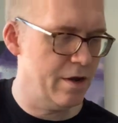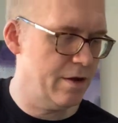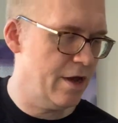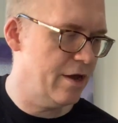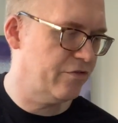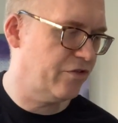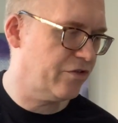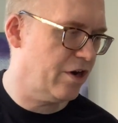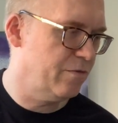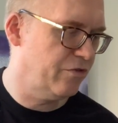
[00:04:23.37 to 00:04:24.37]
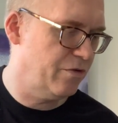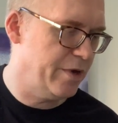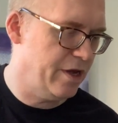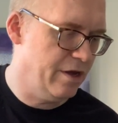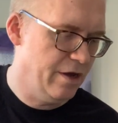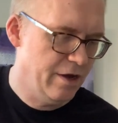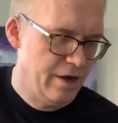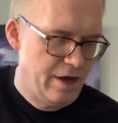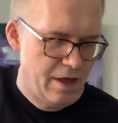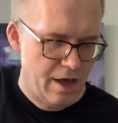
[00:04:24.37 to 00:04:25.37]
It's just come to me,
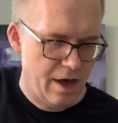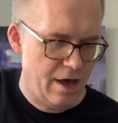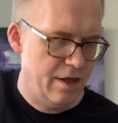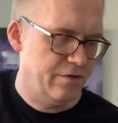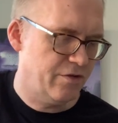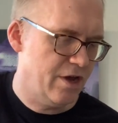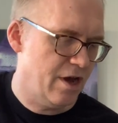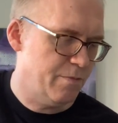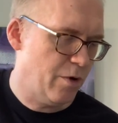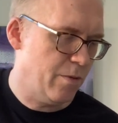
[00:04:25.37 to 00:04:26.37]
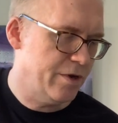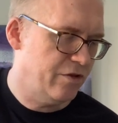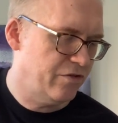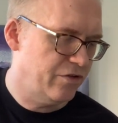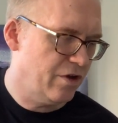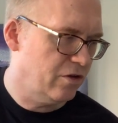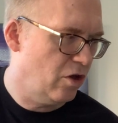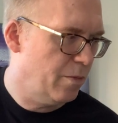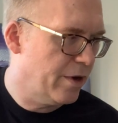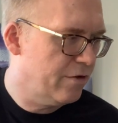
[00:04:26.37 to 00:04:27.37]
and I probably need to do a
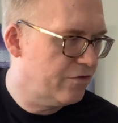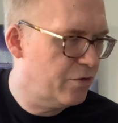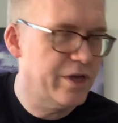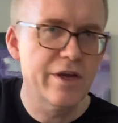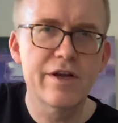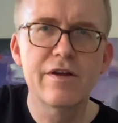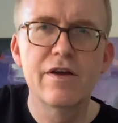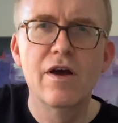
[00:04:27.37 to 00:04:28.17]
little bit of tweaking